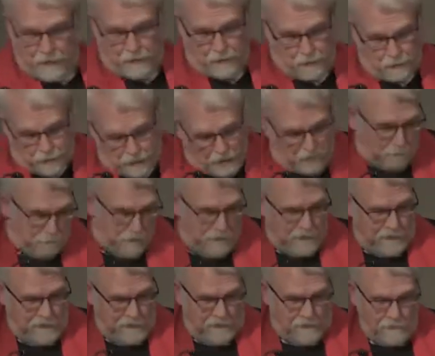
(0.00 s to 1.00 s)
sheep,
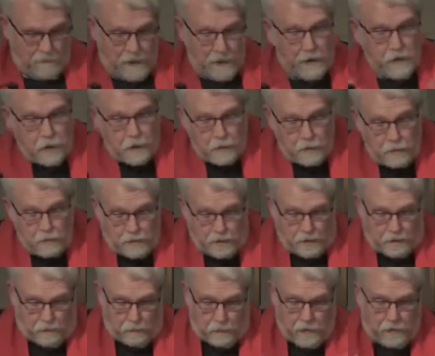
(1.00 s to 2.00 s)

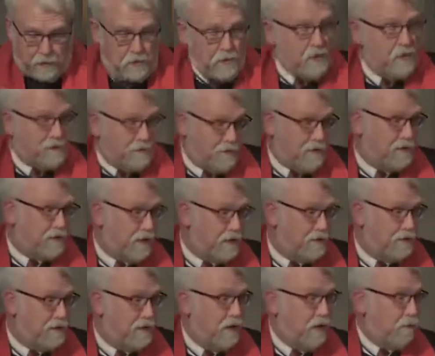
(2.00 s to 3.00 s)
inclusion with Jesus
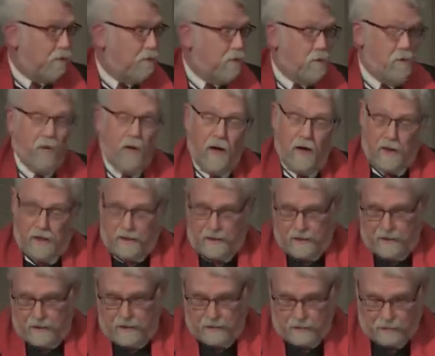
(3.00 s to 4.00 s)
as the number
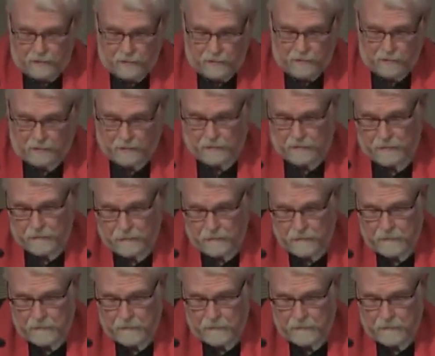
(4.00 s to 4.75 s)
one includer,